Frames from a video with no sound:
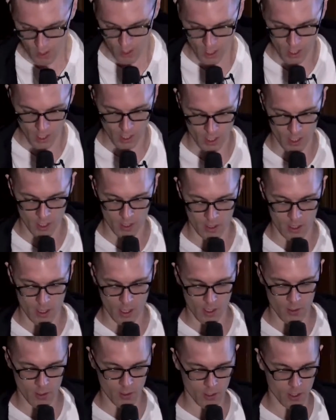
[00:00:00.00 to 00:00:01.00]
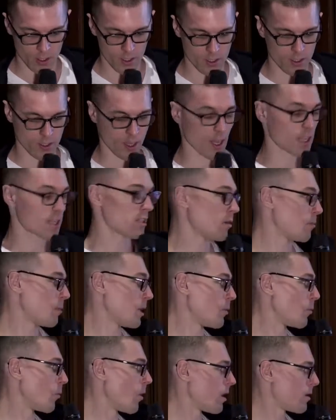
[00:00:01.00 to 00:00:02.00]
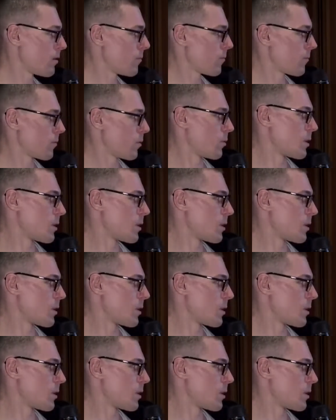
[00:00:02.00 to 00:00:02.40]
And the other is AGP1,